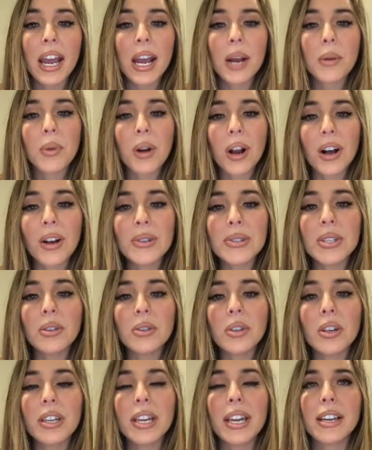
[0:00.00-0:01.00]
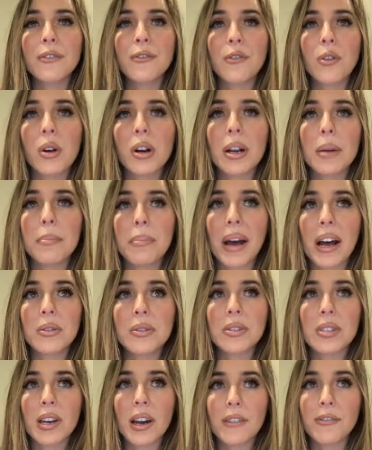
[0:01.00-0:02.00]
And we're also looking for a
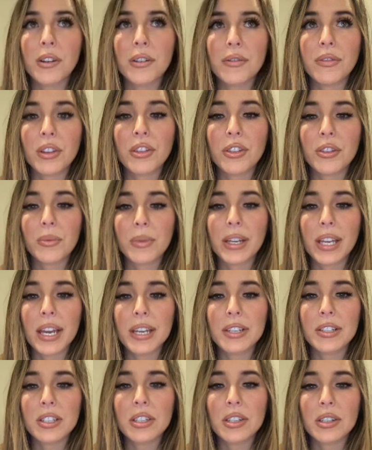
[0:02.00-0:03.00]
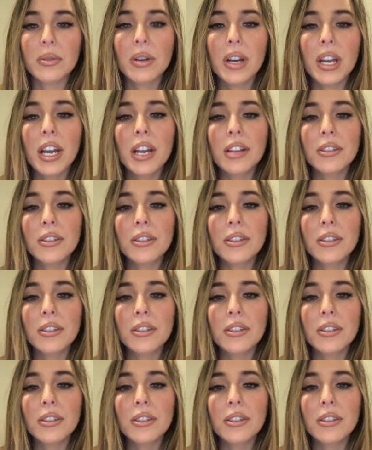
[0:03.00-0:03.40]
bounce off of the 382.